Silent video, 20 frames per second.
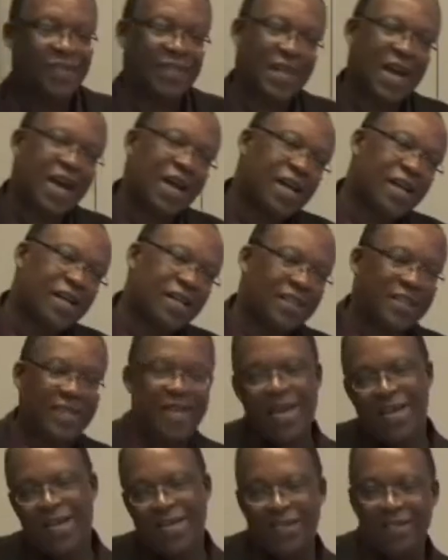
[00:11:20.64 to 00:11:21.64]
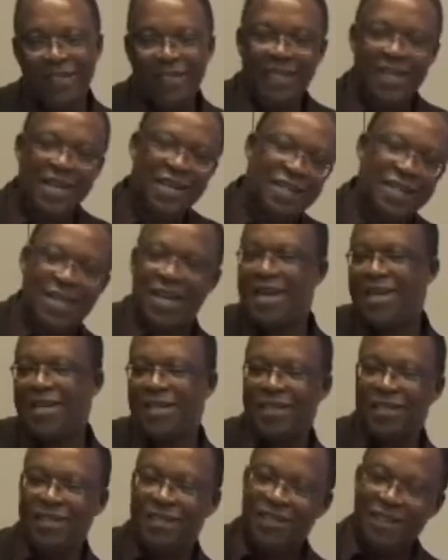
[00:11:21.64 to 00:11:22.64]
Da, da, da, da,
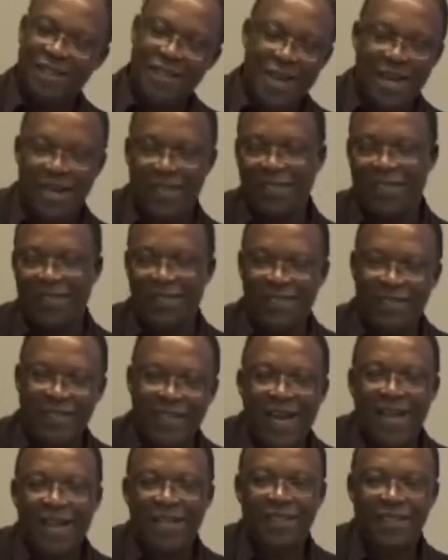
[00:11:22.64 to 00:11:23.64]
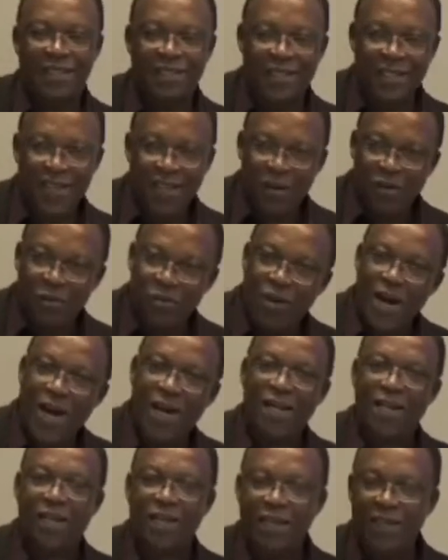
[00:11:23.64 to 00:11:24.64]
da, da.
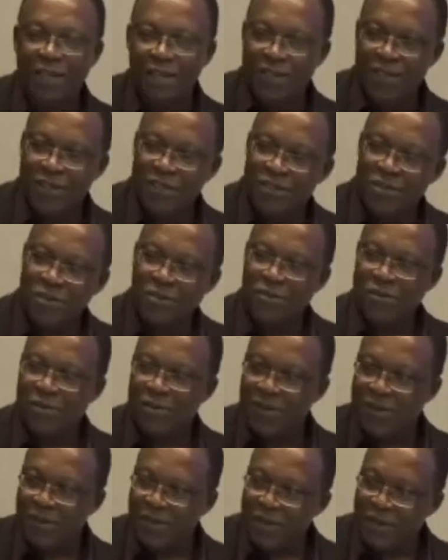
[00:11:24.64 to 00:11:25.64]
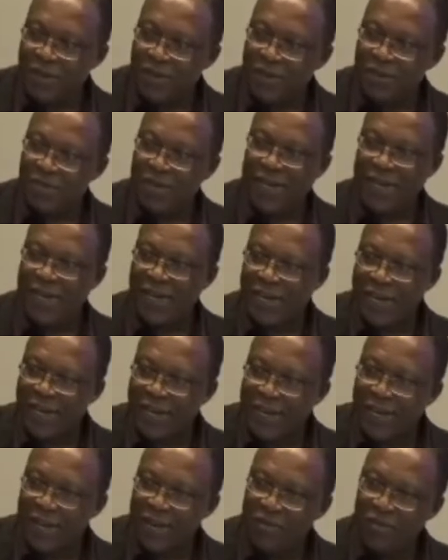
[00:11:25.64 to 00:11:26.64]
1, 2, 3, 4.
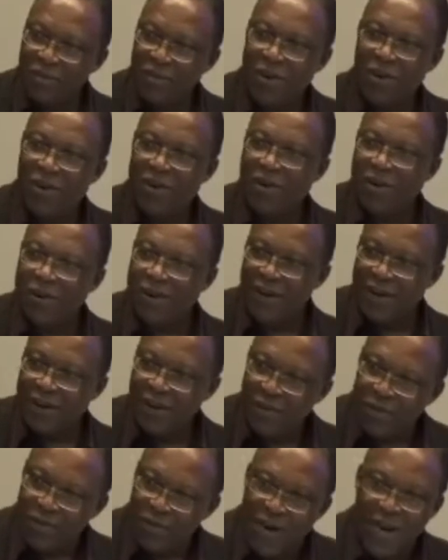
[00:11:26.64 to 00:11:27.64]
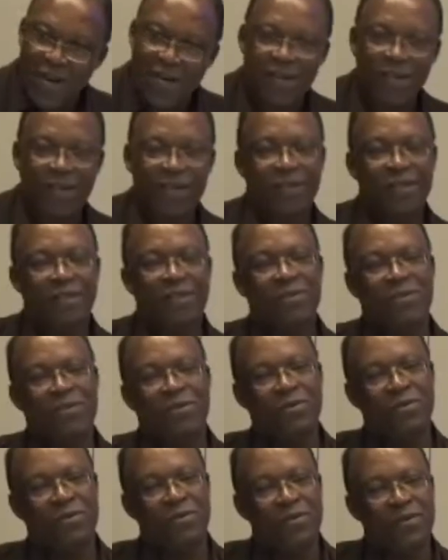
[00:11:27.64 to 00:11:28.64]
1,
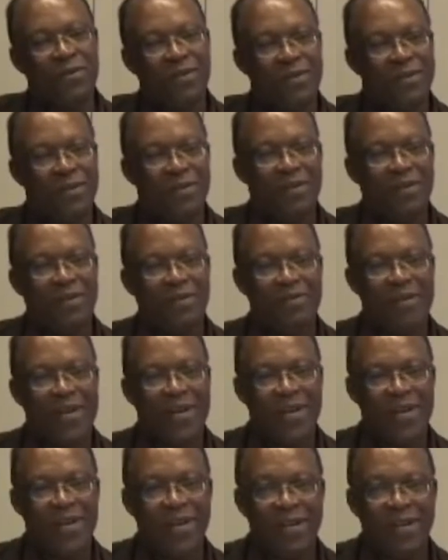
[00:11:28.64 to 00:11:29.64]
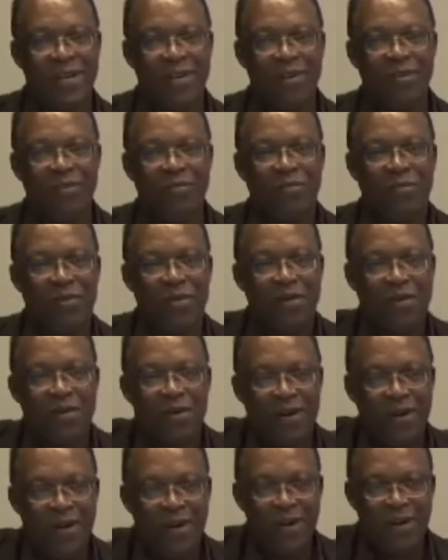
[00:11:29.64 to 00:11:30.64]
2, 3, 4.
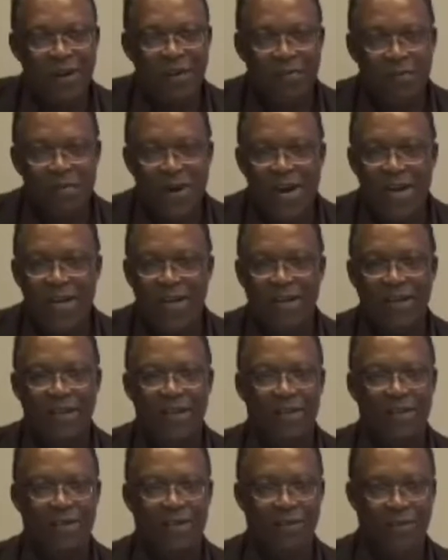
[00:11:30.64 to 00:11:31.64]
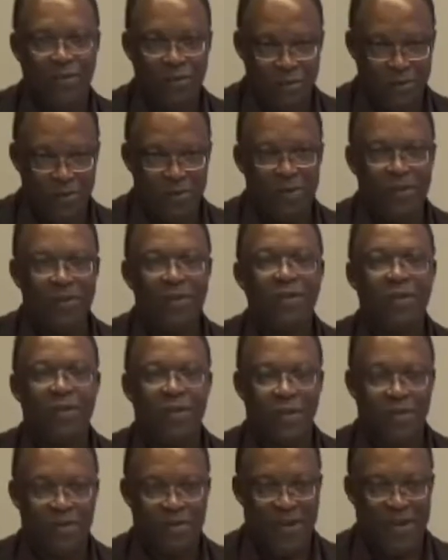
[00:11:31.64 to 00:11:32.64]
1, 2,
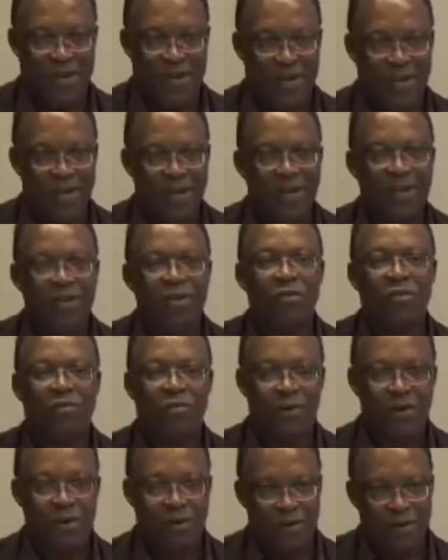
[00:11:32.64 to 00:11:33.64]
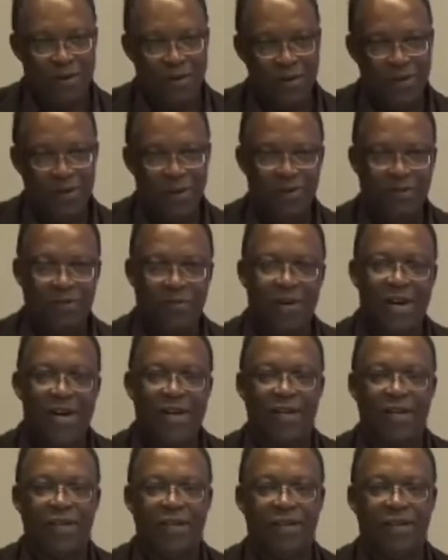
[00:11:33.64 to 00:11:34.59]
3, 4. 1.